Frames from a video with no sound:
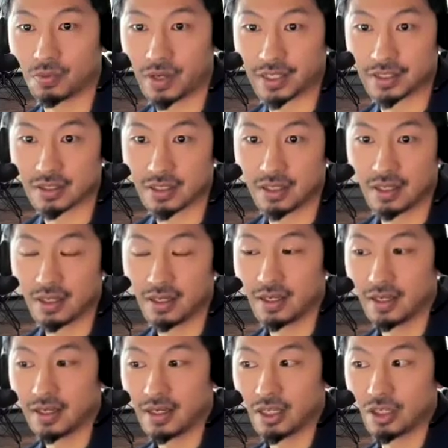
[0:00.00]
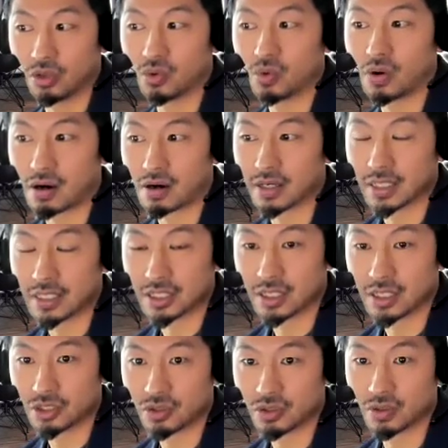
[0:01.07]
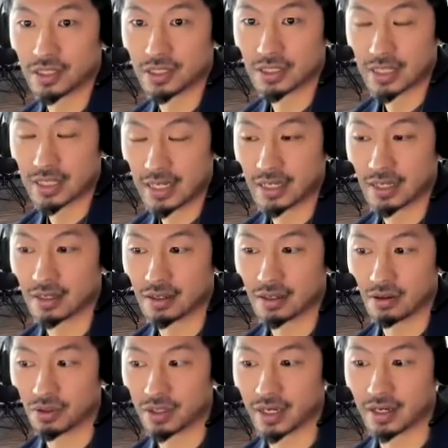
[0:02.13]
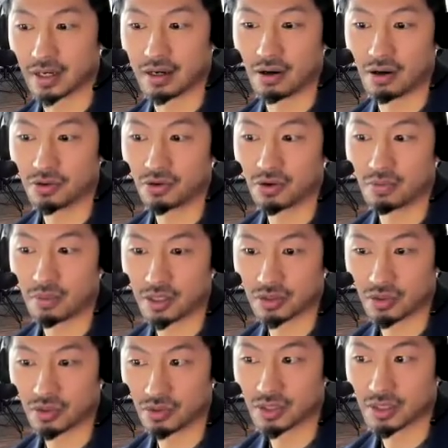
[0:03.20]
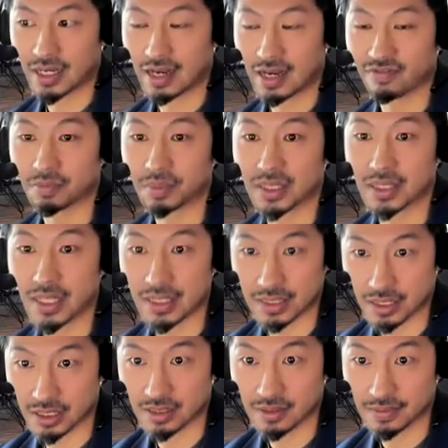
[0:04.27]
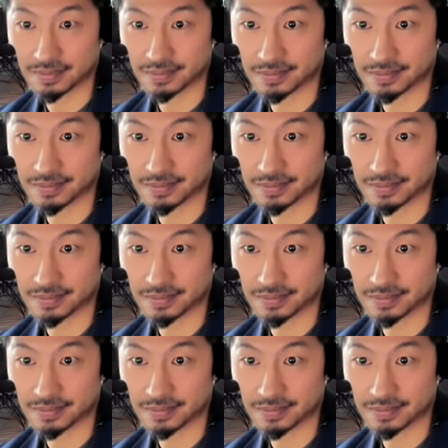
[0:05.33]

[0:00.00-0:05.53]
weights, you are essentially saying, okay, all your muscles have to be tense.